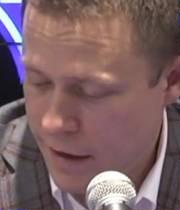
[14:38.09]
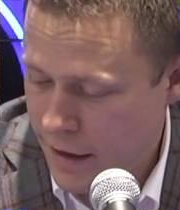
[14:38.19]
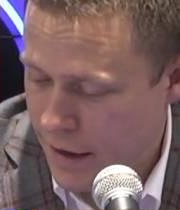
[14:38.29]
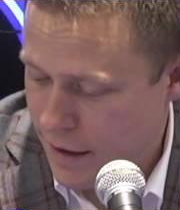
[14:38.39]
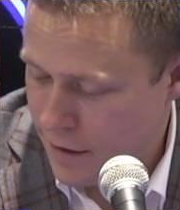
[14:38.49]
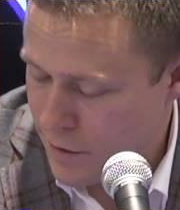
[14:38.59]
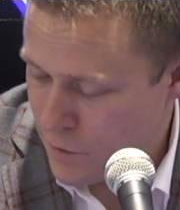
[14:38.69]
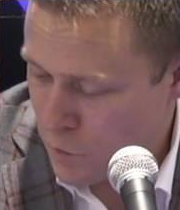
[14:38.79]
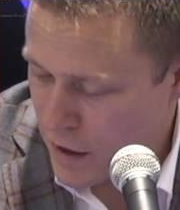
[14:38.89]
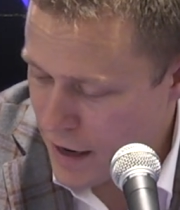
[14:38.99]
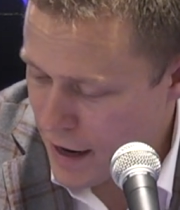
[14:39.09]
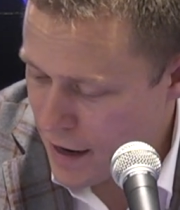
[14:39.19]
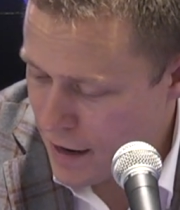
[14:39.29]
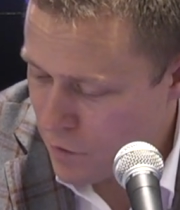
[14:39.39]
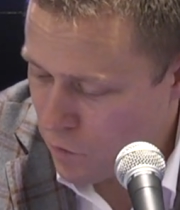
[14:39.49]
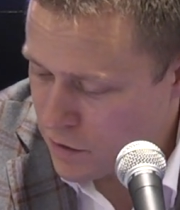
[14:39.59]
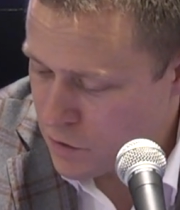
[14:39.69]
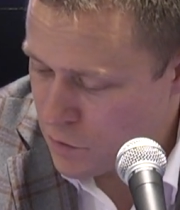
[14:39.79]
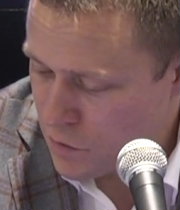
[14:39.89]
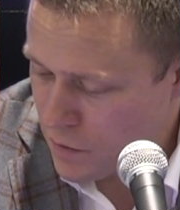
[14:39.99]
And we had 1,
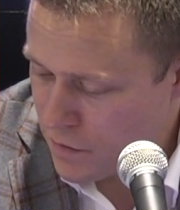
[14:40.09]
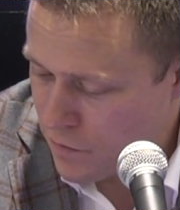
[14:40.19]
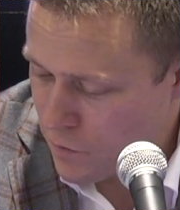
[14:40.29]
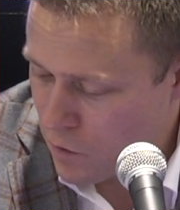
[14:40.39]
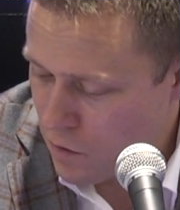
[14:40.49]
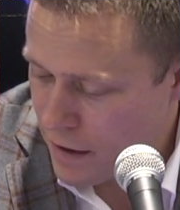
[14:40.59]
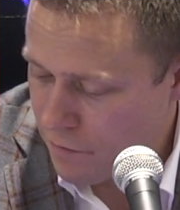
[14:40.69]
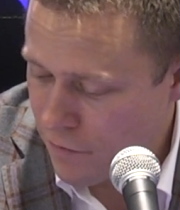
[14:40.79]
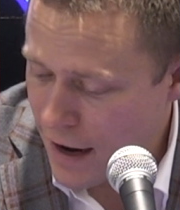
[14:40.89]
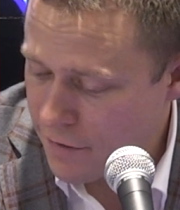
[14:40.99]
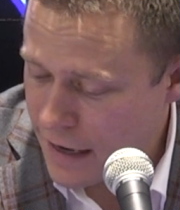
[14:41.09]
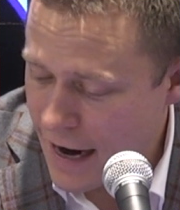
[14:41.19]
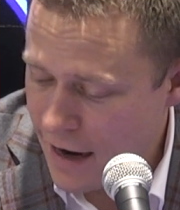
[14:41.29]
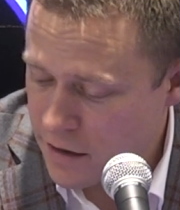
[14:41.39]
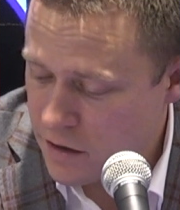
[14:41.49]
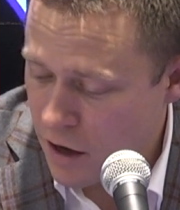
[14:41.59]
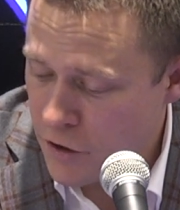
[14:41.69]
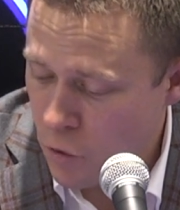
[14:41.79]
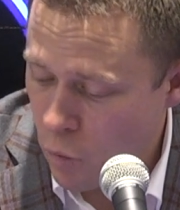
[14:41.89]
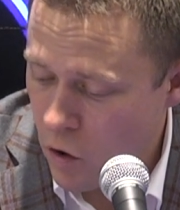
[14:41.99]
2, 3, 4, we had 5 guys
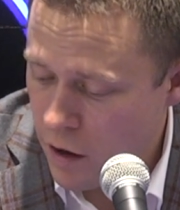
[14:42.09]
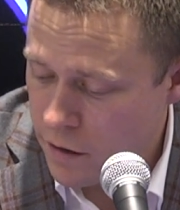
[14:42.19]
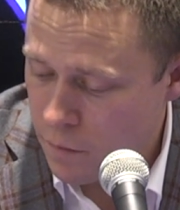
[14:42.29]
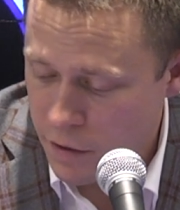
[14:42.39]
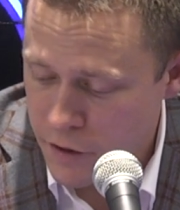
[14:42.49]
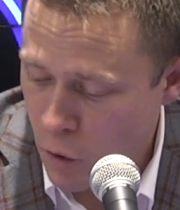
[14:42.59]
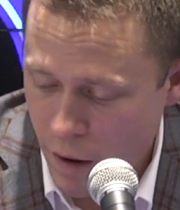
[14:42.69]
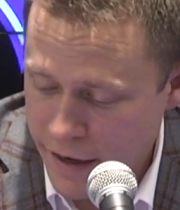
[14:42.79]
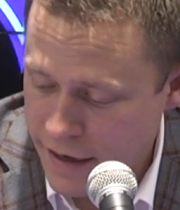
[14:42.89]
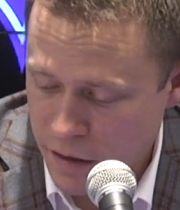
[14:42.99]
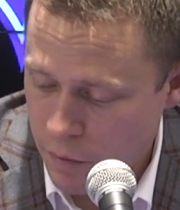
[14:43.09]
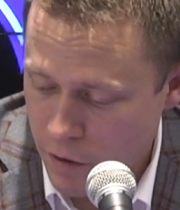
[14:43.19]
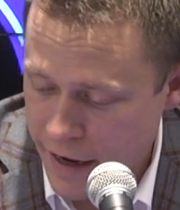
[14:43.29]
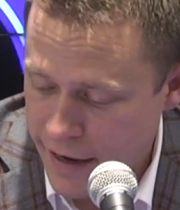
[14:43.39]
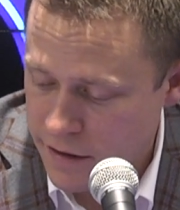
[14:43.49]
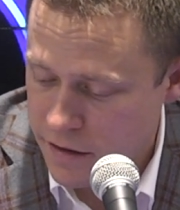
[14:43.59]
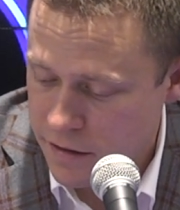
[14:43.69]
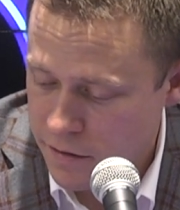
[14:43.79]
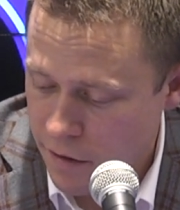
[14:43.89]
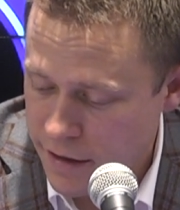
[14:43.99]
under 1, but nobody in the .8s,
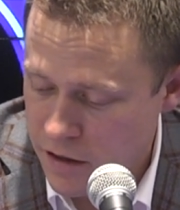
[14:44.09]
right?